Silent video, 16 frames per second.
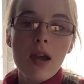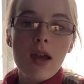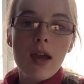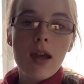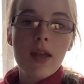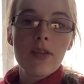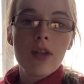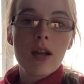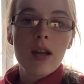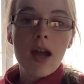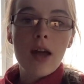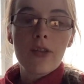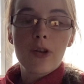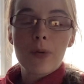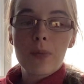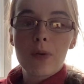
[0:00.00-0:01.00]
And then at
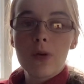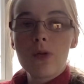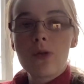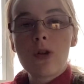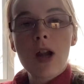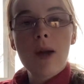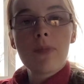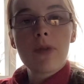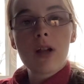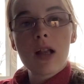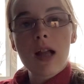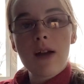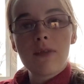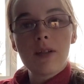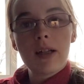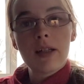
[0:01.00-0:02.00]
their program, they'll
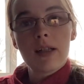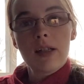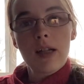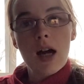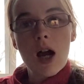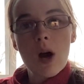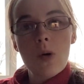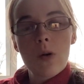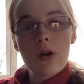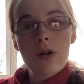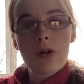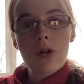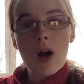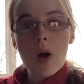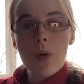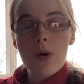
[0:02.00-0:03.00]
have like an hour to
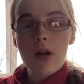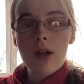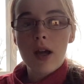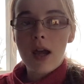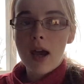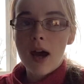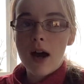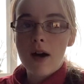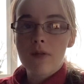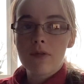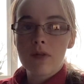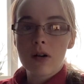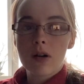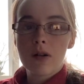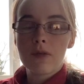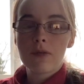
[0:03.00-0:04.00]
hour and a half
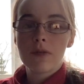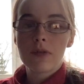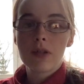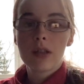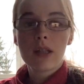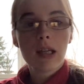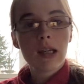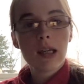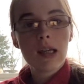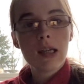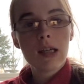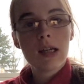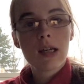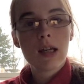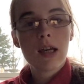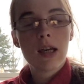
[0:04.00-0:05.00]
of
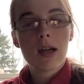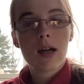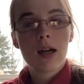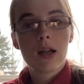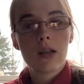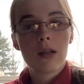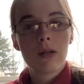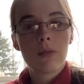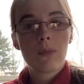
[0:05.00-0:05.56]
singing and